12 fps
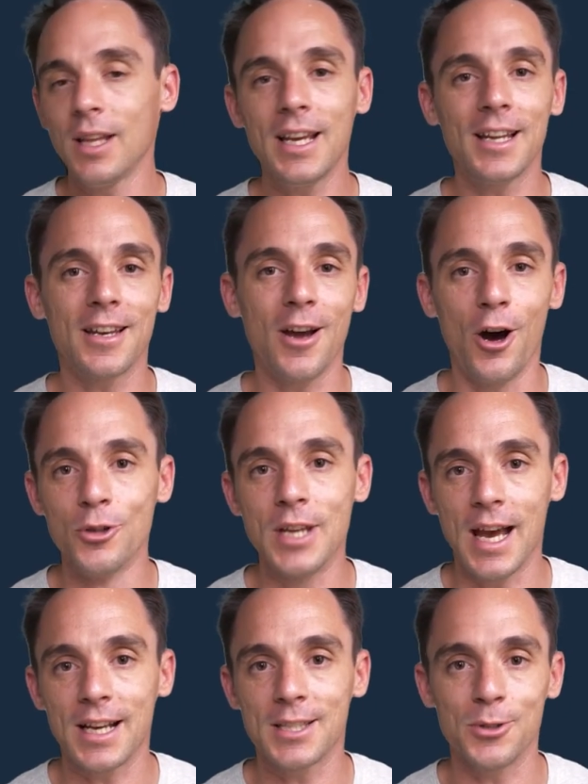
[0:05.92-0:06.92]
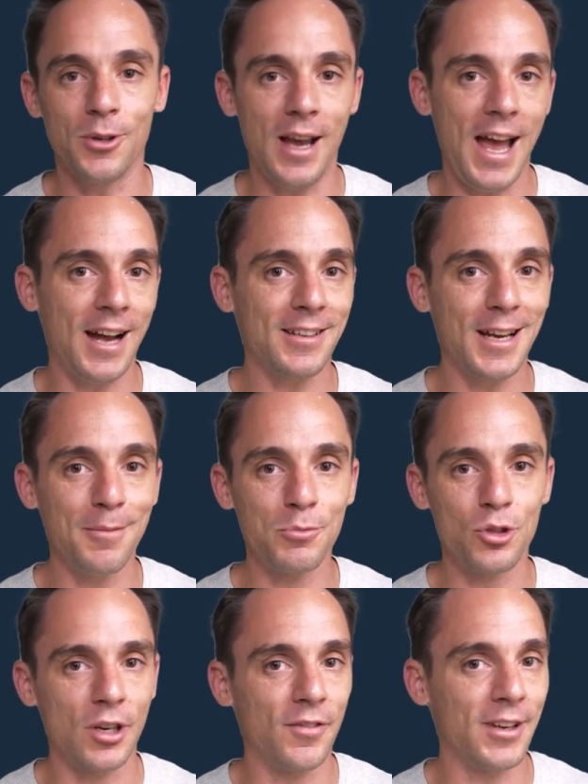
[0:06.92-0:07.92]
it ODAX, or Outcome
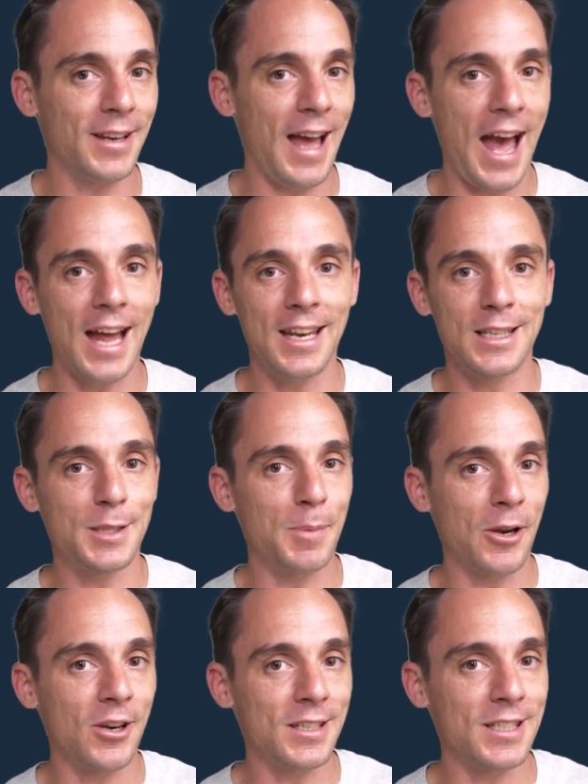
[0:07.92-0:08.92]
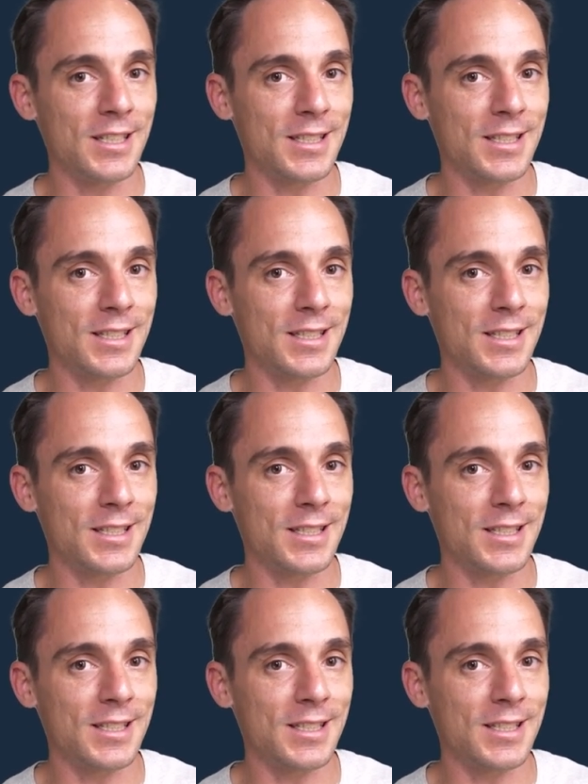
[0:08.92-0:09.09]
Driven Ad Experiences.